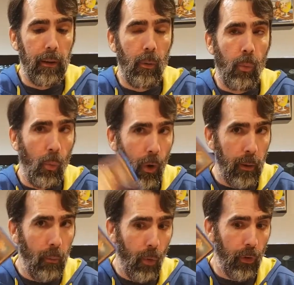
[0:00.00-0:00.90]

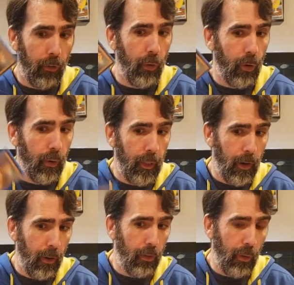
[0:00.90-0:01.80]
one more tutor in
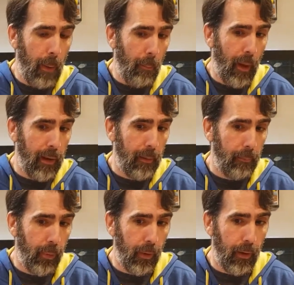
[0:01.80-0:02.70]
there, so I might
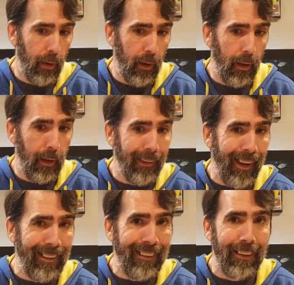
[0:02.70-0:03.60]
put
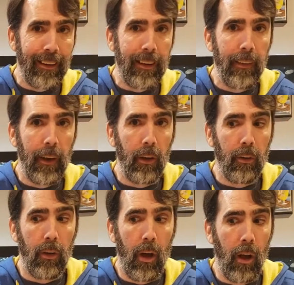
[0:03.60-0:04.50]
Idyllic in there,